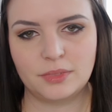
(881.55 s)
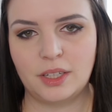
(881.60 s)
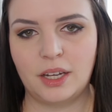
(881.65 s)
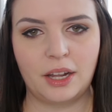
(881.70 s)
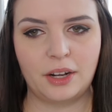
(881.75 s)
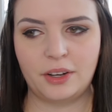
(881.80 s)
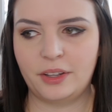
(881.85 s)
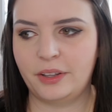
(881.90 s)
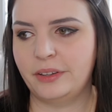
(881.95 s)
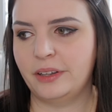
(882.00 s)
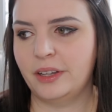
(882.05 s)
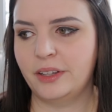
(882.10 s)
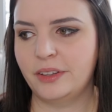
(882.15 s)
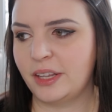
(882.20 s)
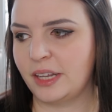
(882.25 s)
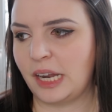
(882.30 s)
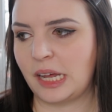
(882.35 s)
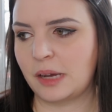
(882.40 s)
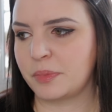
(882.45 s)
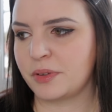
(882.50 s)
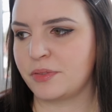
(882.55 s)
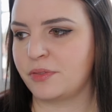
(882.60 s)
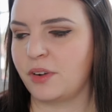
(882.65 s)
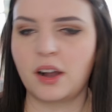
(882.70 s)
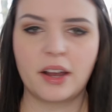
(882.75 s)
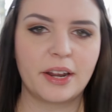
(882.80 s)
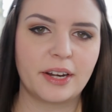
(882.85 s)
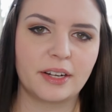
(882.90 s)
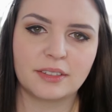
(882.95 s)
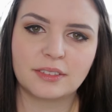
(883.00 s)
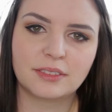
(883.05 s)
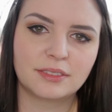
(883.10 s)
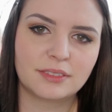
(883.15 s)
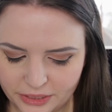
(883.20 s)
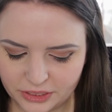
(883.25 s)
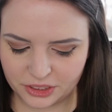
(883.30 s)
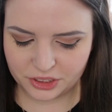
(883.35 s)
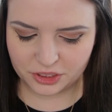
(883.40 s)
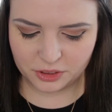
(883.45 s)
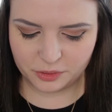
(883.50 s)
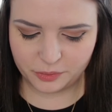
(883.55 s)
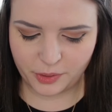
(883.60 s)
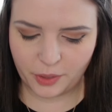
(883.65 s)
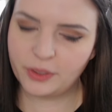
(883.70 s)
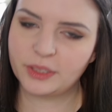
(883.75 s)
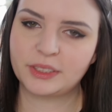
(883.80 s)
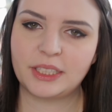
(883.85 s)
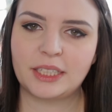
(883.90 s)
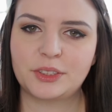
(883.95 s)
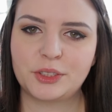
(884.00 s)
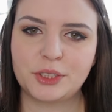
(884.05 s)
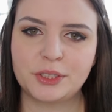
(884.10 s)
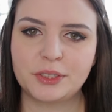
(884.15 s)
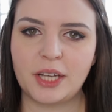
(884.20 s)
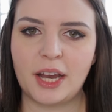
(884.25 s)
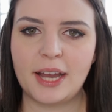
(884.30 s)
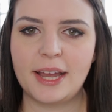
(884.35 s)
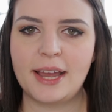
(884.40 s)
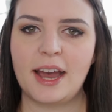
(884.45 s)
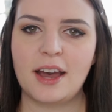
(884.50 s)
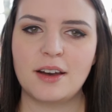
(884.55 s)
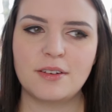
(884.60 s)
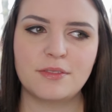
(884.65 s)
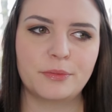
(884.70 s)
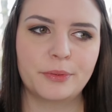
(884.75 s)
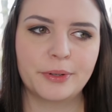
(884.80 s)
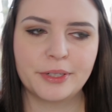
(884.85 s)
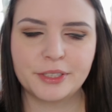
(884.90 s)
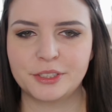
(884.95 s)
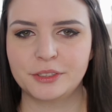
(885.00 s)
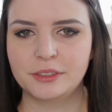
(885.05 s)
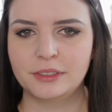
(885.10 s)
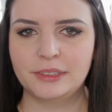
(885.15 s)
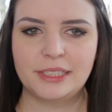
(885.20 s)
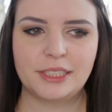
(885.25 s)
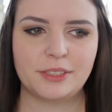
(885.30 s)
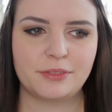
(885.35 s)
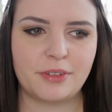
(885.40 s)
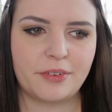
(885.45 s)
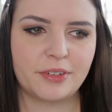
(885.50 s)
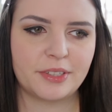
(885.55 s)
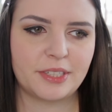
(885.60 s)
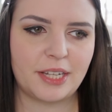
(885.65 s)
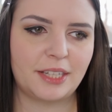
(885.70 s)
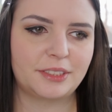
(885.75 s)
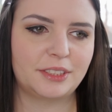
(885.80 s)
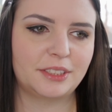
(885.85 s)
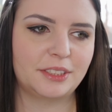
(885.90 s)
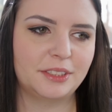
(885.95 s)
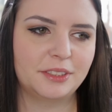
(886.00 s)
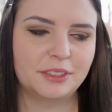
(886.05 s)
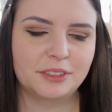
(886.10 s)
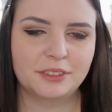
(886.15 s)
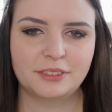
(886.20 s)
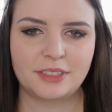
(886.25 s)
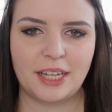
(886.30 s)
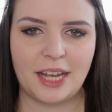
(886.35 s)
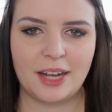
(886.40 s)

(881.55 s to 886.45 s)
and then that'd be fine. What is your favorite tattoo that I have? What's your least favorite tattoo?